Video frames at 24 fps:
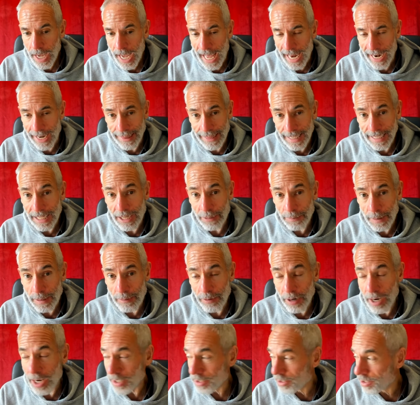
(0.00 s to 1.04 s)
And I think they'll be
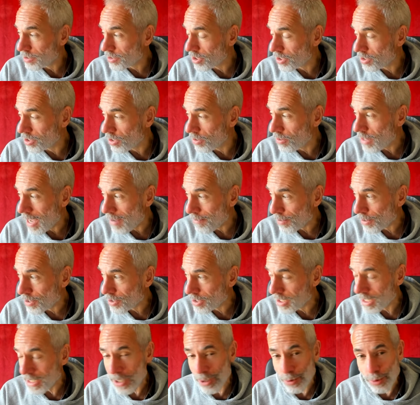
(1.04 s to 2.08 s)
reluctant to do that
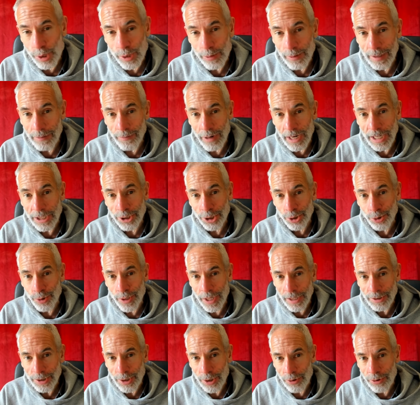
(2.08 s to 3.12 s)
because they don't want to enrich all
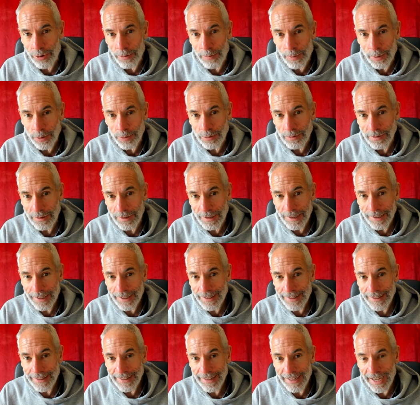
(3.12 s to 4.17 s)
those horrible
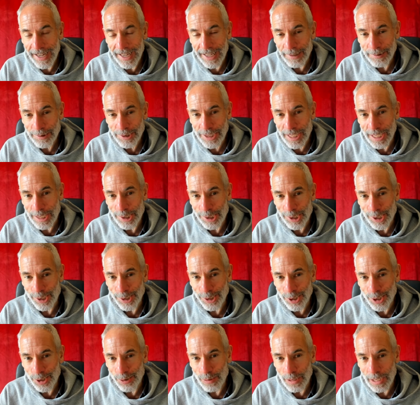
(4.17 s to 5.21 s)
uh,
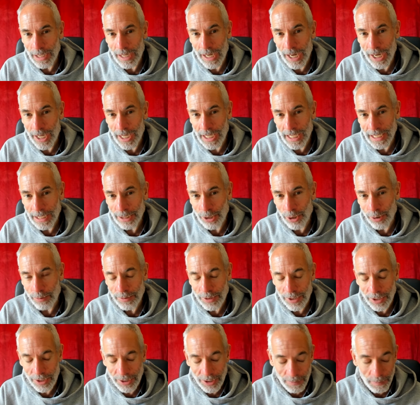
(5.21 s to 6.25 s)
citizens who are early
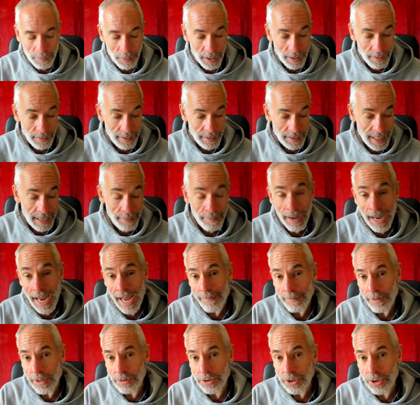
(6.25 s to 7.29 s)
adopters, but they may
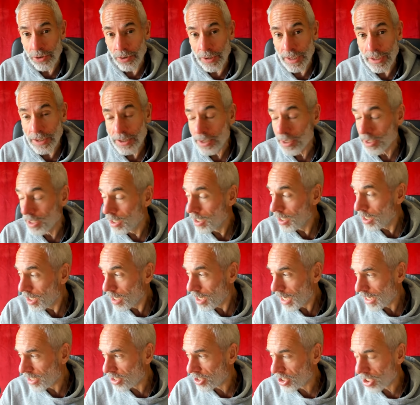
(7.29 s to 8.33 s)
have no choice.
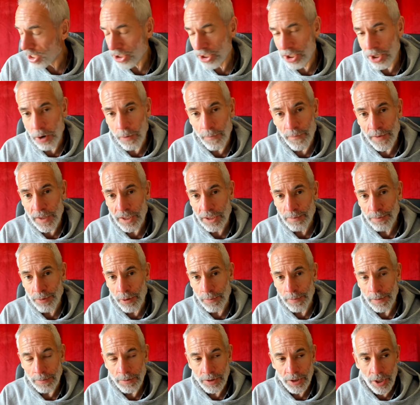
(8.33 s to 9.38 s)
It's such an obvious
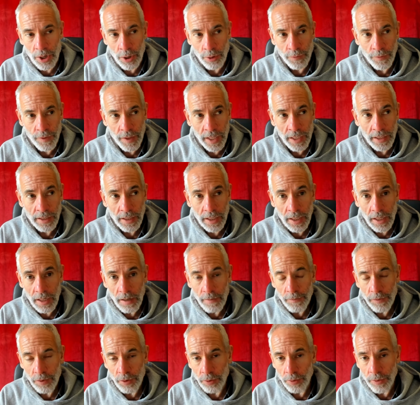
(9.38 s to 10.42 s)
problem solver
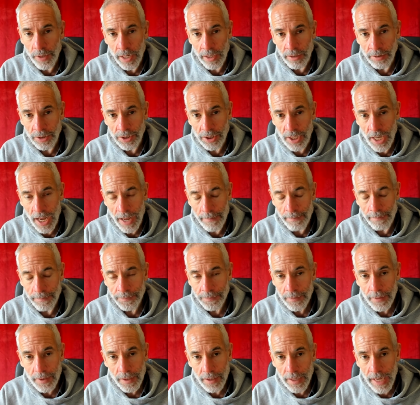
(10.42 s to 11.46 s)
for all those um,
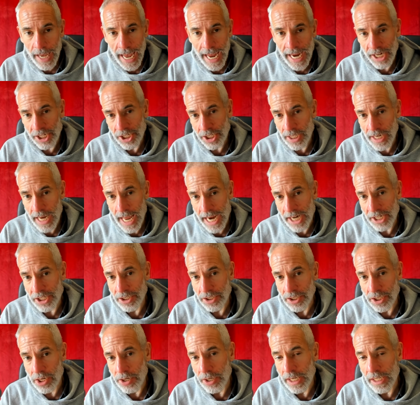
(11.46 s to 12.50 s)
Asian
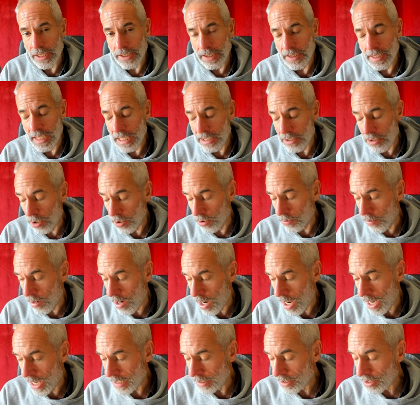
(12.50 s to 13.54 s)
nations looking to de
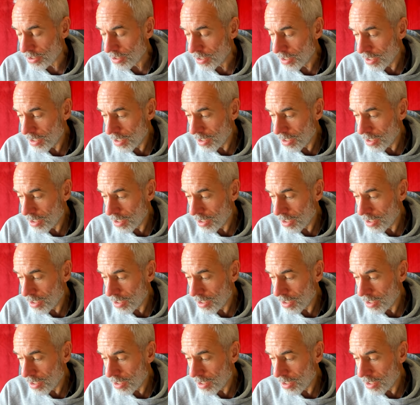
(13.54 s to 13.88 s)
dollarize.